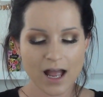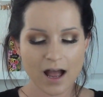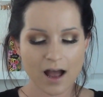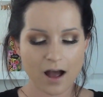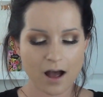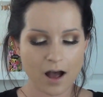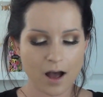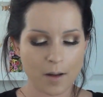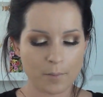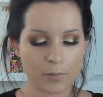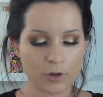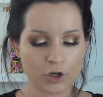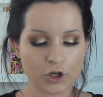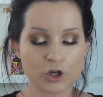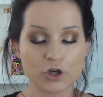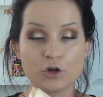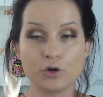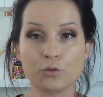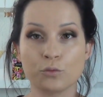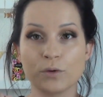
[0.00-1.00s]

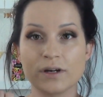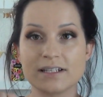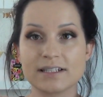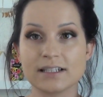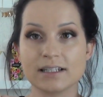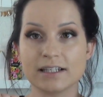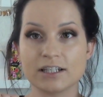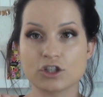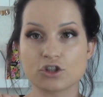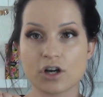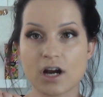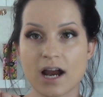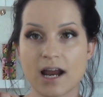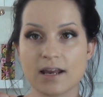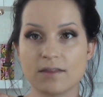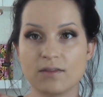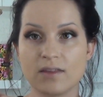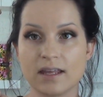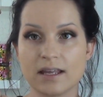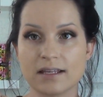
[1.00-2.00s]
who recently
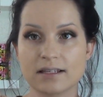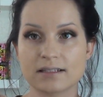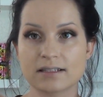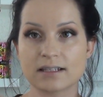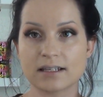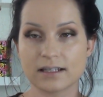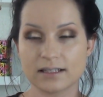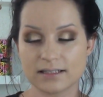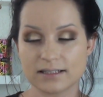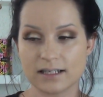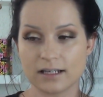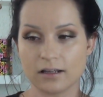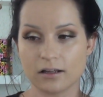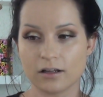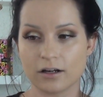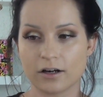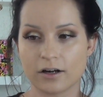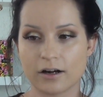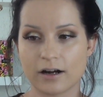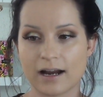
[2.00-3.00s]
tried this
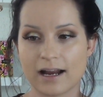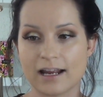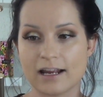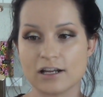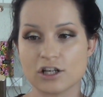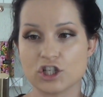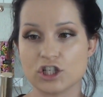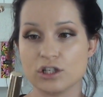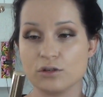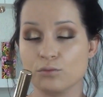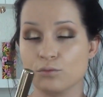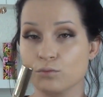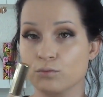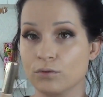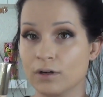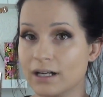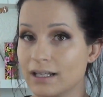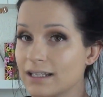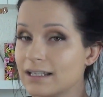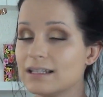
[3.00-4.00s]
concealer and she
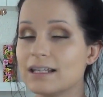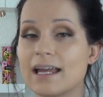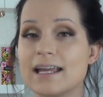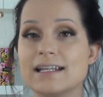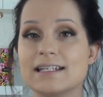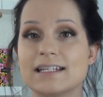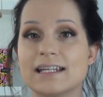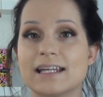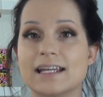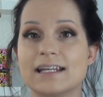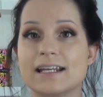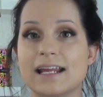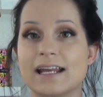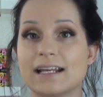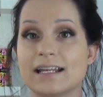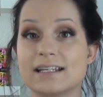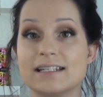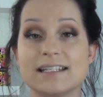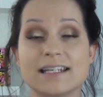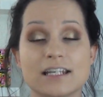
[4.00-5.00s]
really liked it
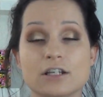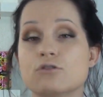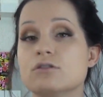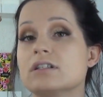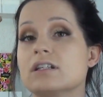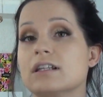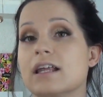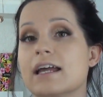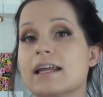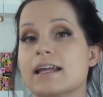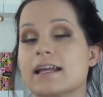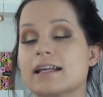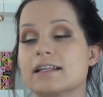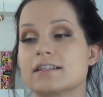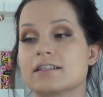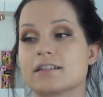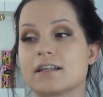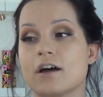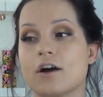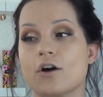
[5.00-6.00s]
and continues to like it.
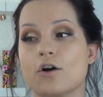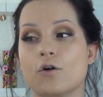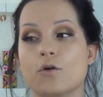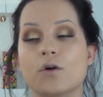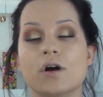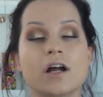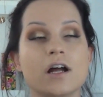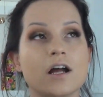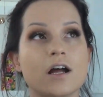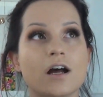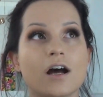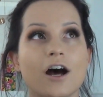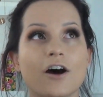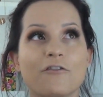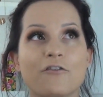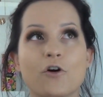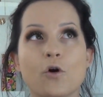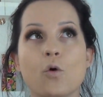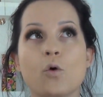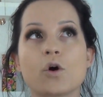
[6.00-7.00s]
So
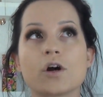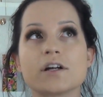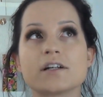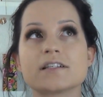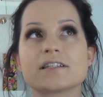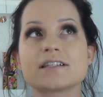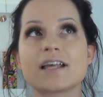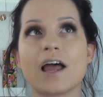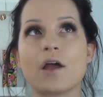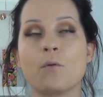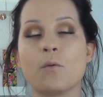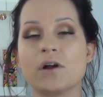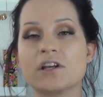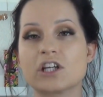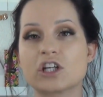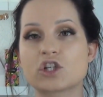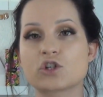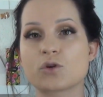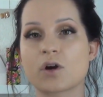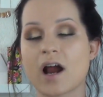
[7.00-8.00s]
of course I wanted
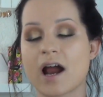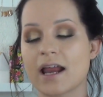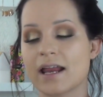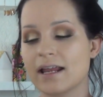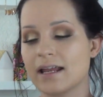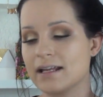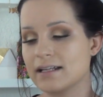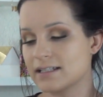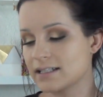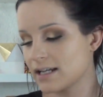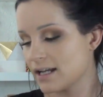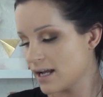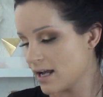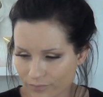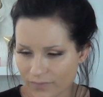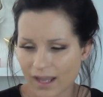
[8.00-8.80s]
to try it.